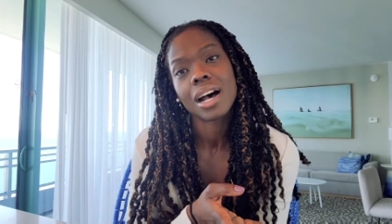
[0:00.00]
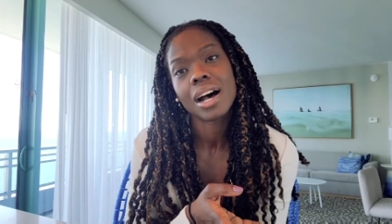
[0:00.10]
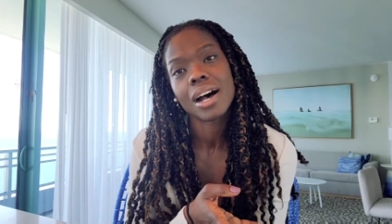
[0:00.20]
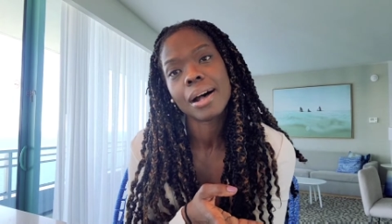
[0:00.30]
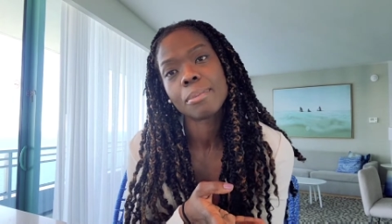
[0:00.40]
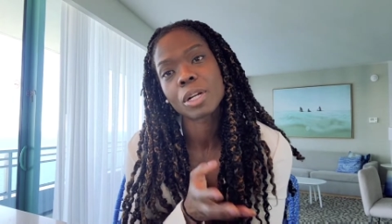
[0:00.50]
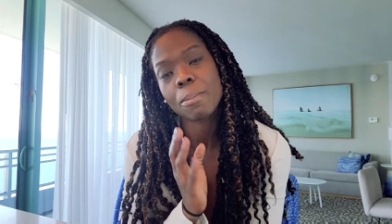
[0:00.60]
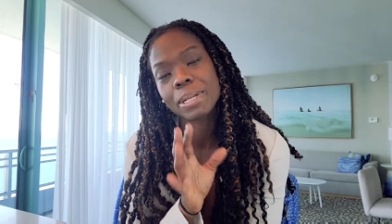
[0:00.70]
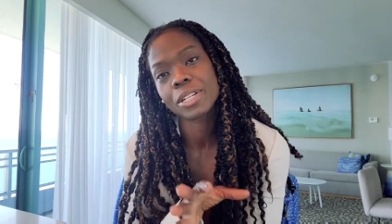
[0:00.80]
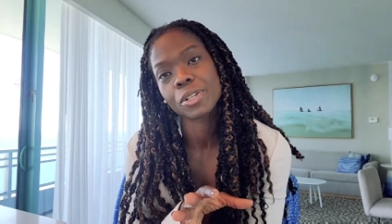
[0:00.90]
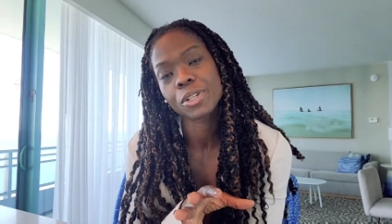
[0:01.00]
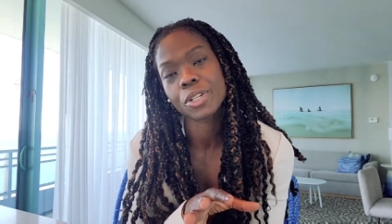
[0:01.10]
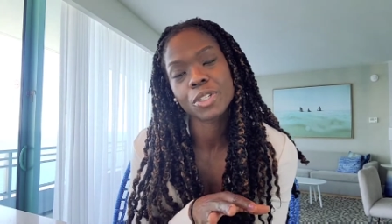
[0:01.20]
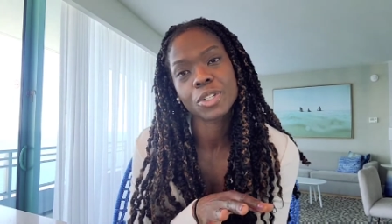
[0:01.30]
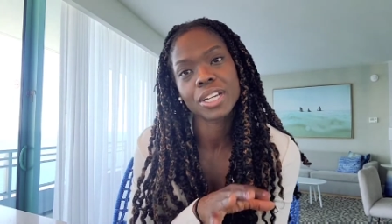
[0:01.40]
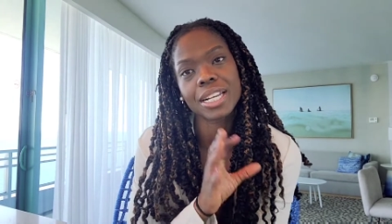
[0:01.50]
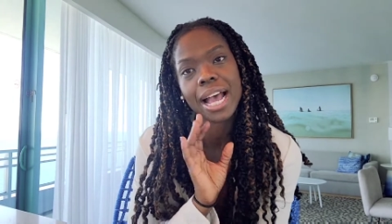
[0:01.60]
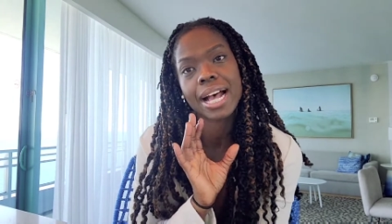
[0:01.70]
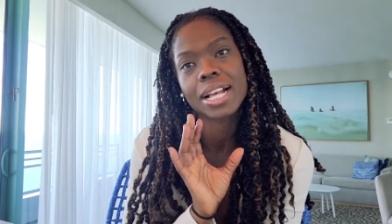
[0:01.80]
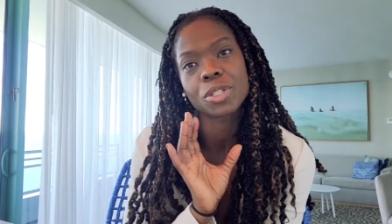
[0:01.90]
um, competitor, you can
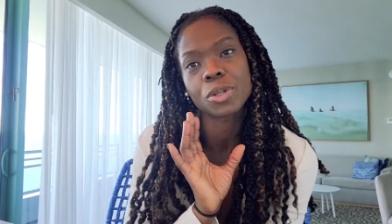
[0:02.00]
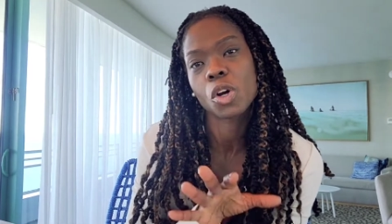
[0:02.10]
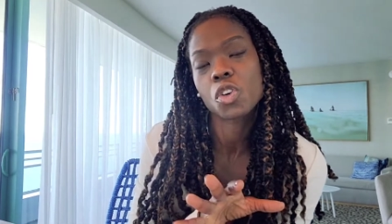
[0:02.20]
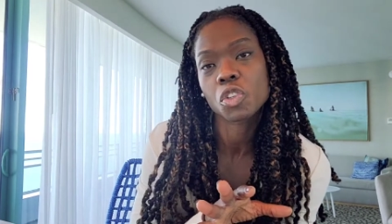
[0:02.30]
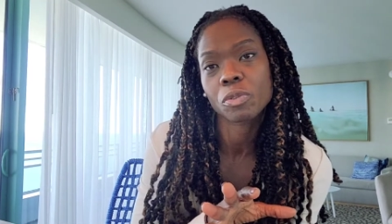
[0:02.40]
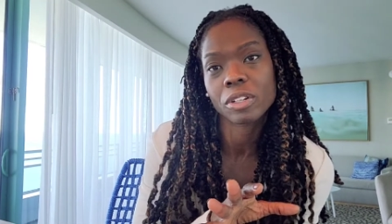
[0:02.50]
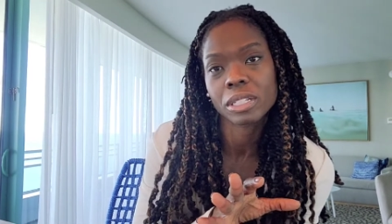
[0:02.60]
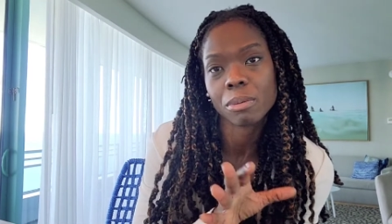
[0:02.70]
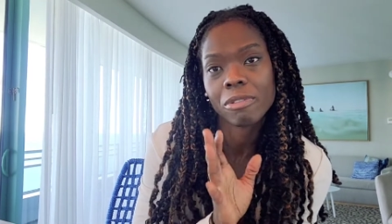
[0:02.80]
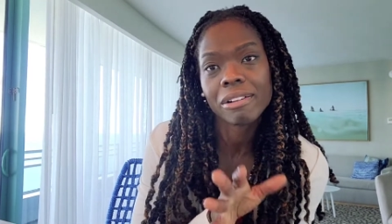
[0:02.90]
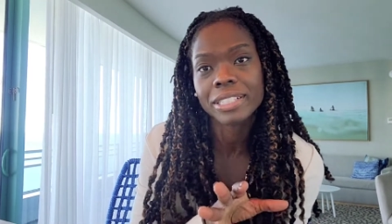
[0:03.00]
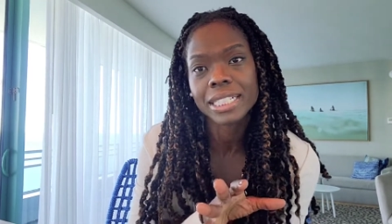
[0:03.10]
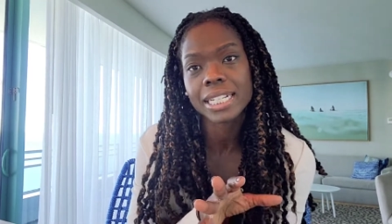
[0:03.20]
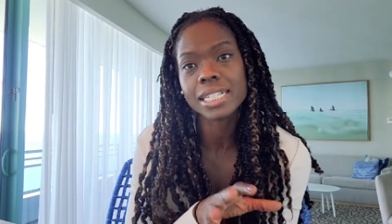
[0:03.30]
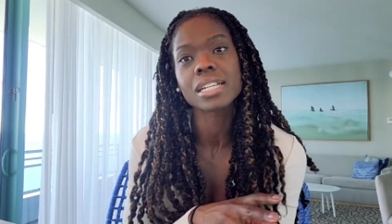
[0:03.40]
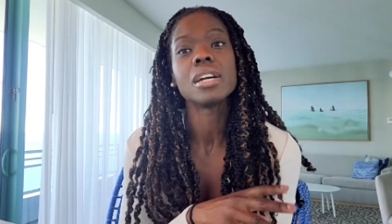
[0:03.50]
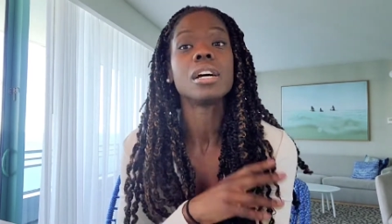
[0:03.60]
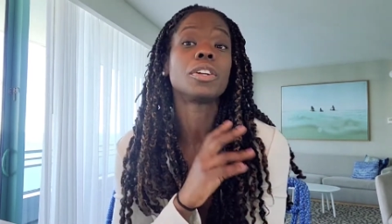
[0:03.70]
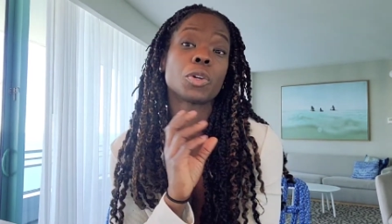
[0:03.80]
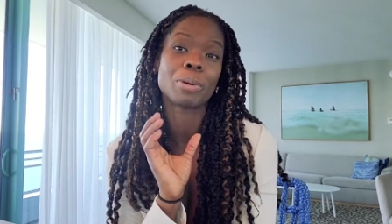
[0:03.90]
ask your coach for some references.
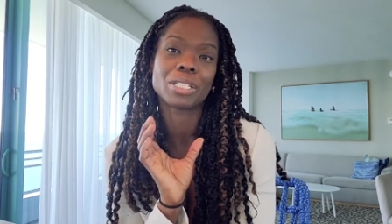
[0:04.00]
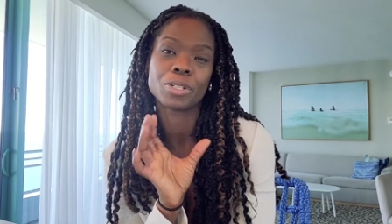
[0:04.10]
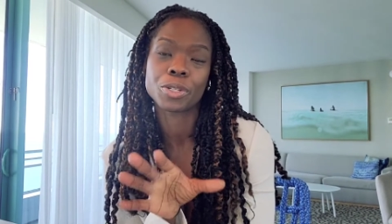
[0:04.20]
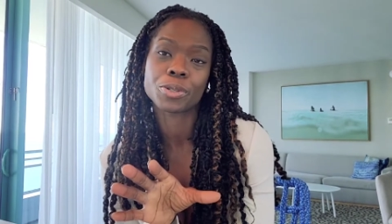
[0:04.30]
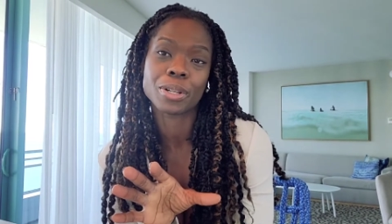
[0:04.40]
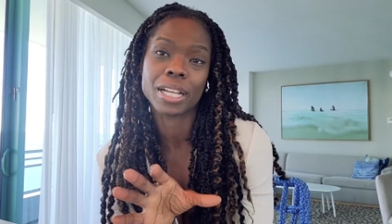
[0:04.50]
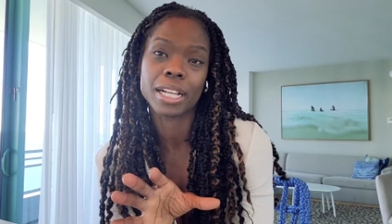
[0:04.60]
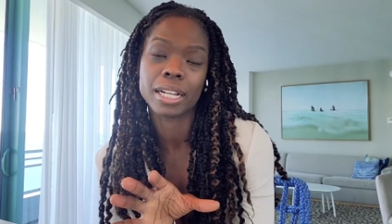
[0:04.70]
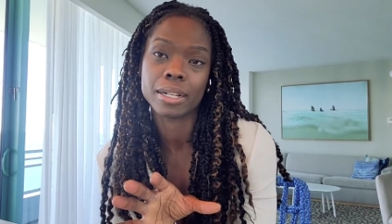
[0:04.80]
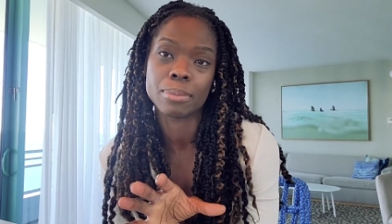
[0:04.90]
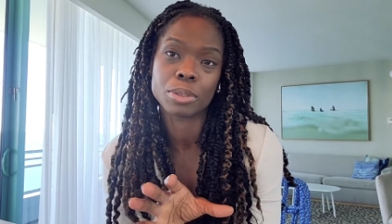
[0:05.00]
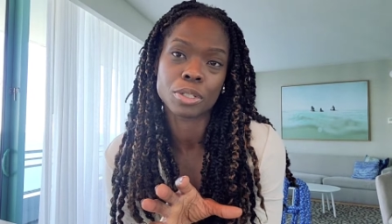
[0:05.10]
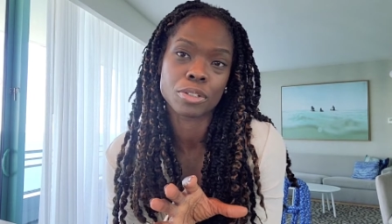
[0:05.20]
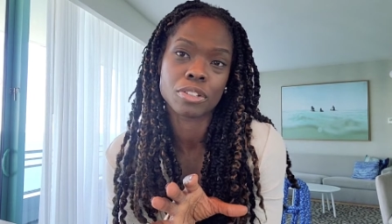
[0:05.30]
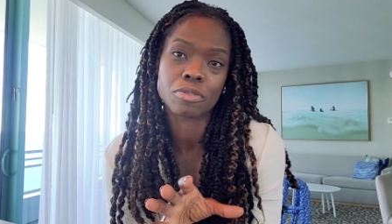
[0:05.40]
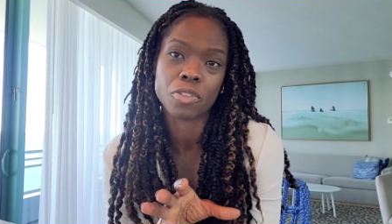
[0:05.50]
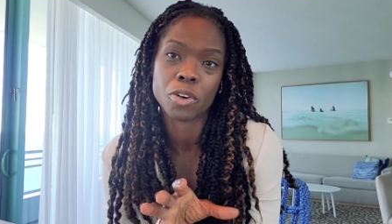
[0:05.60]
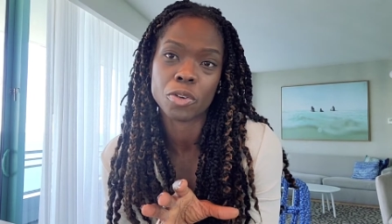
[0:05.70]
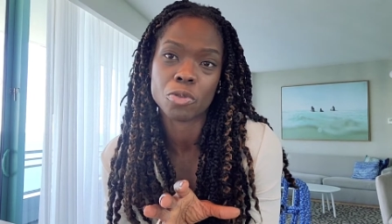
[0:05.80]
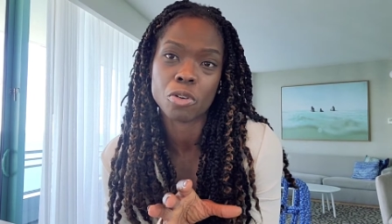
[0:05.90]
Another way to do um, to look
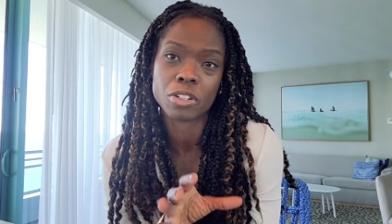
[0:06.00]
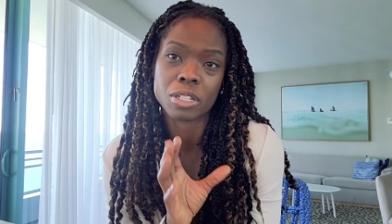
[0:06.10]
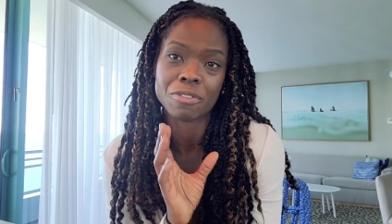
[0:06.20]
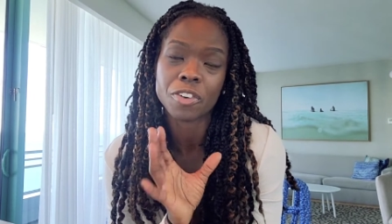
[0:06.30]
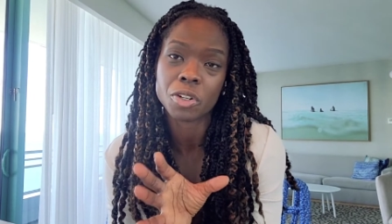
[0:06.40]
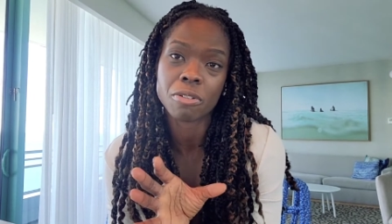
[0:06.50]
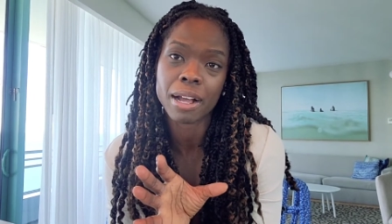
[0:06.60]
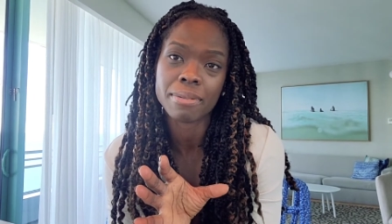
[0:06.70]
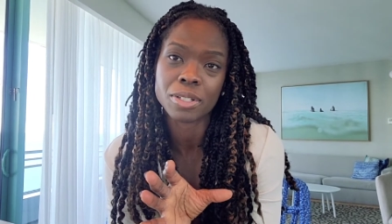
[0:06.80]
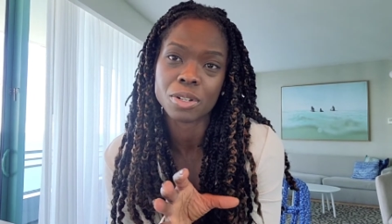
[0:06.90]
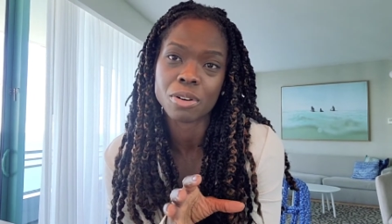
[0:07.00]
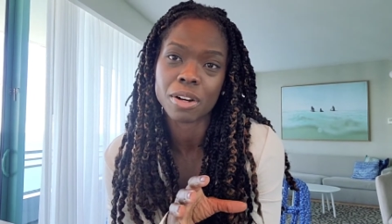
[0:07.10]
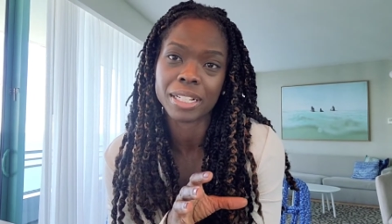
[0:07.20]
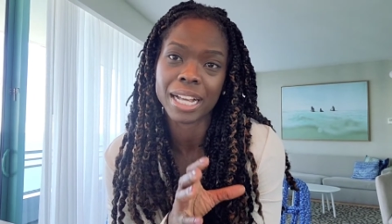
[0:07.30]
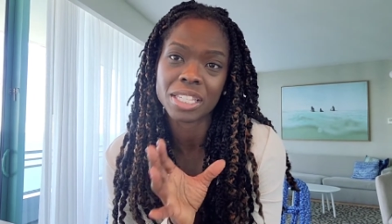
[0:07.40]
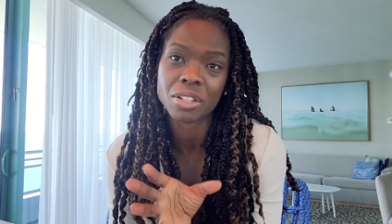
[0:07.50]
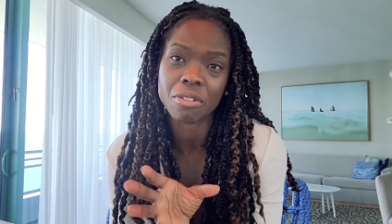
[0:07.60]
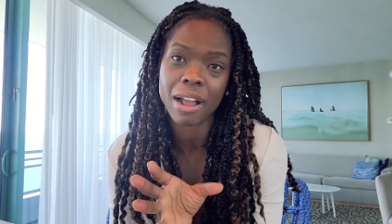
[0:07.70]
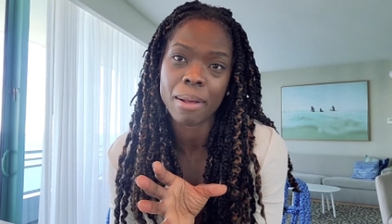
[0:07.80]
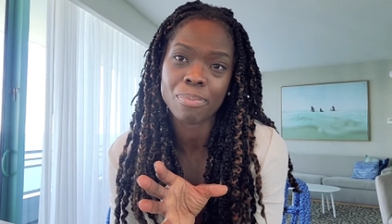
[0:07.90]
for who are some photographs, you go on
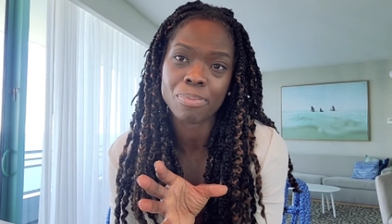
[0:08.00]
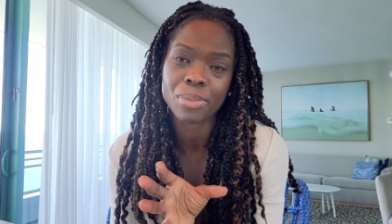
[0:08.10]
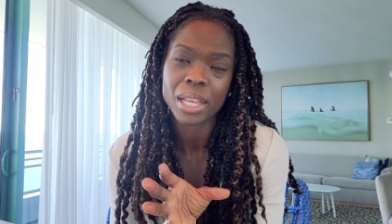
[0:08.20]
Instagram